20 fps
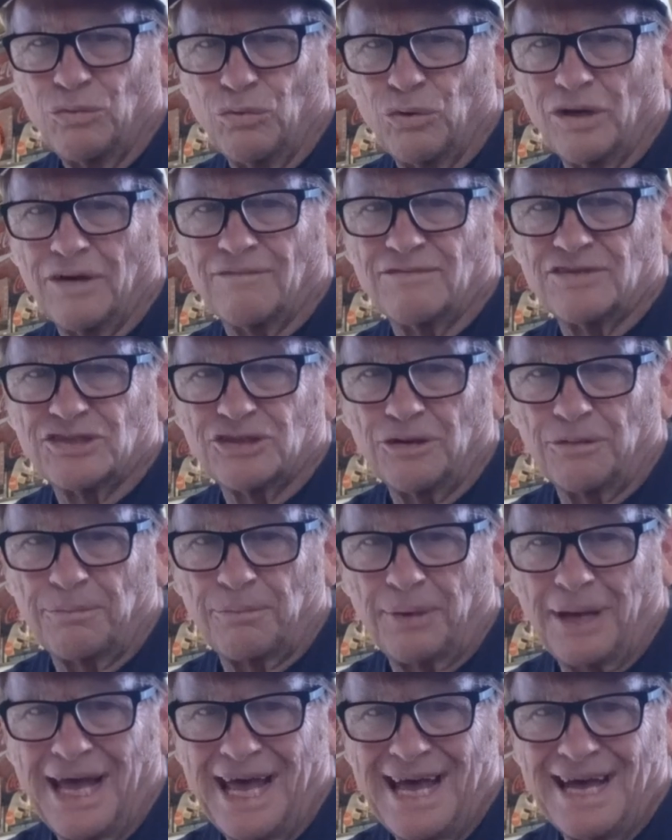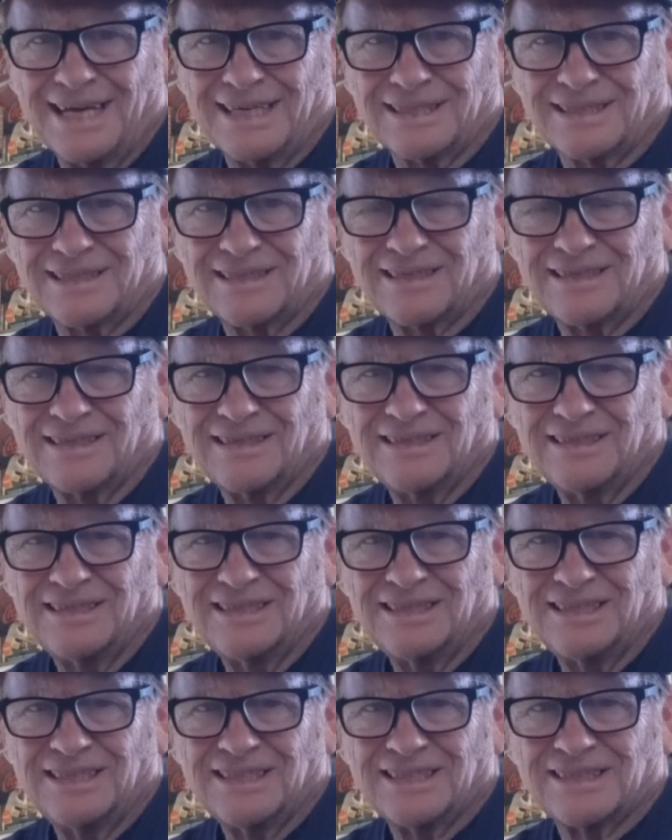would have surpassed
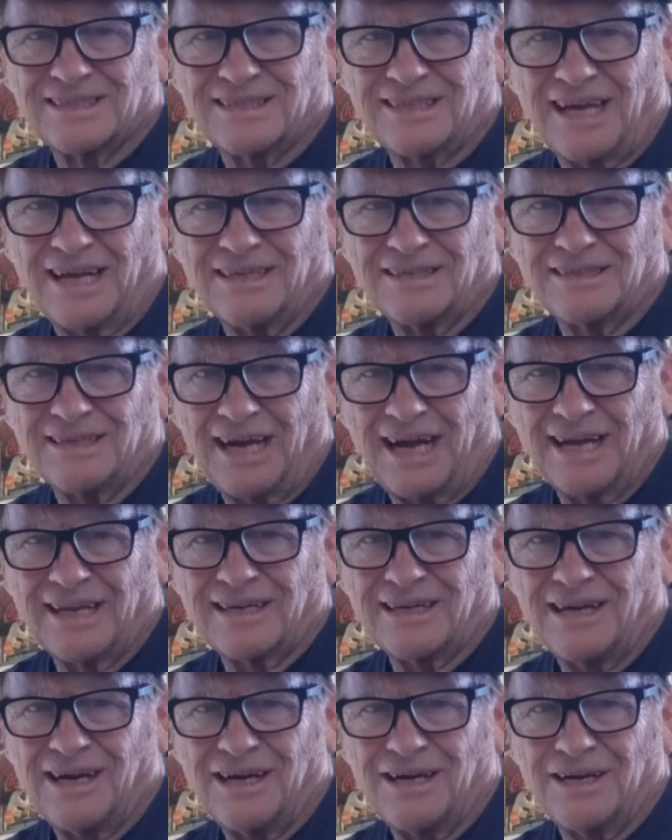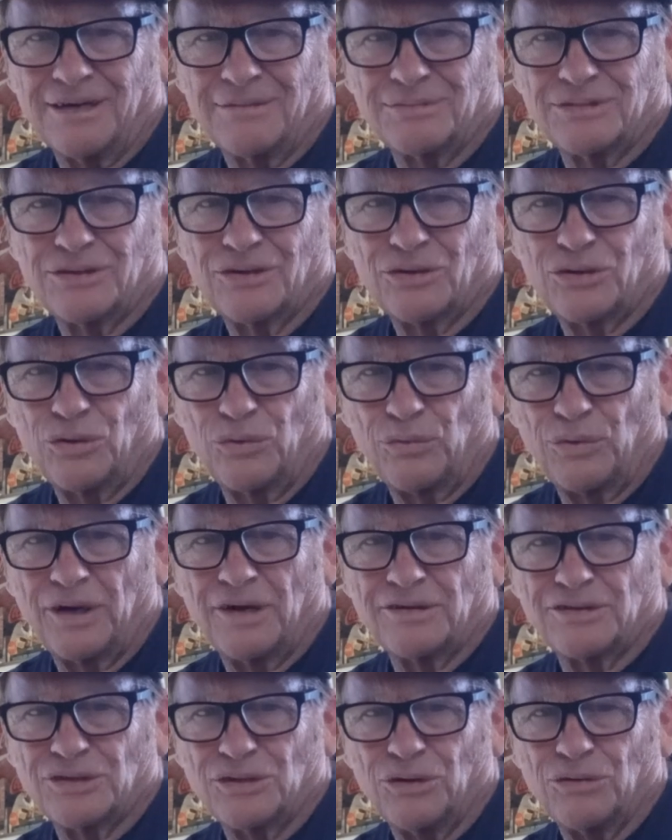Ty Cobb's
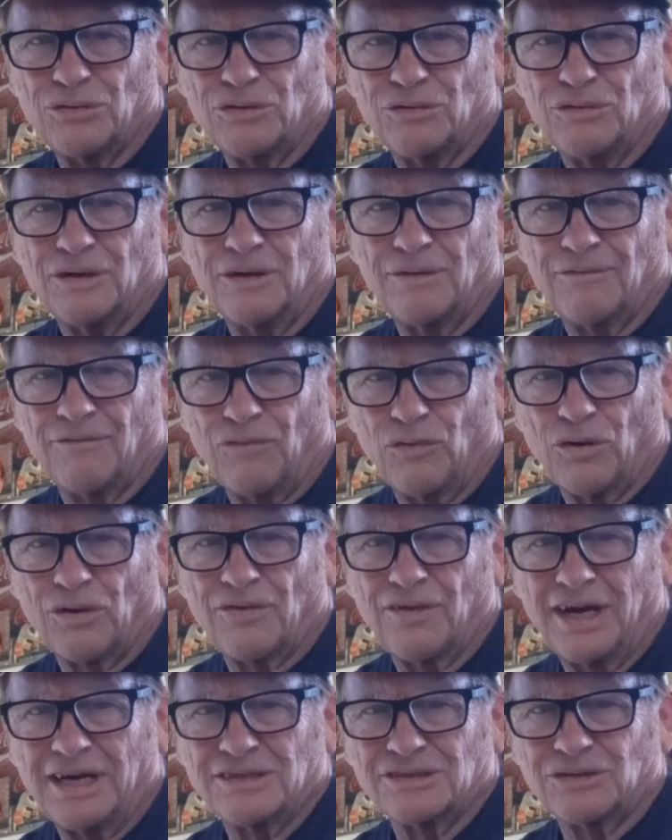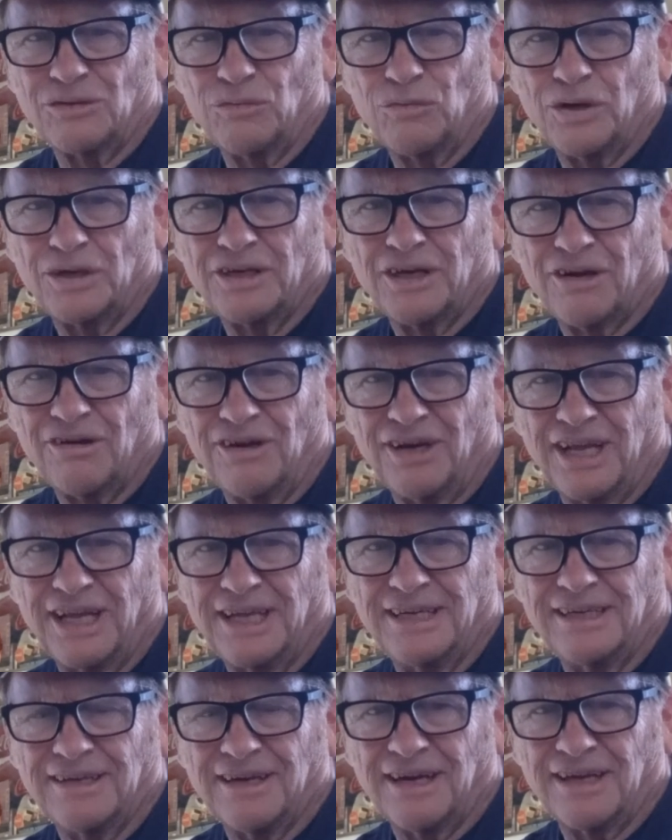career total of
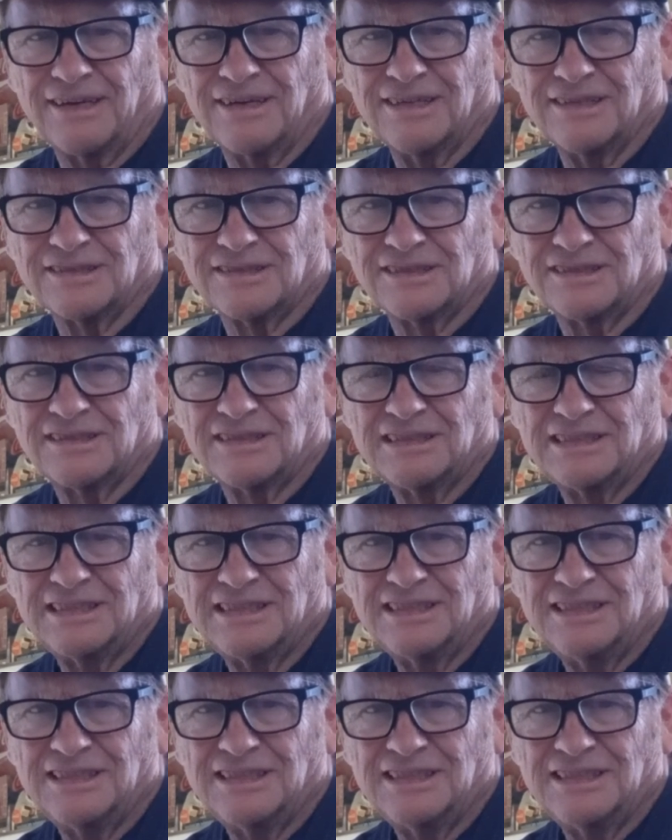4,189 hits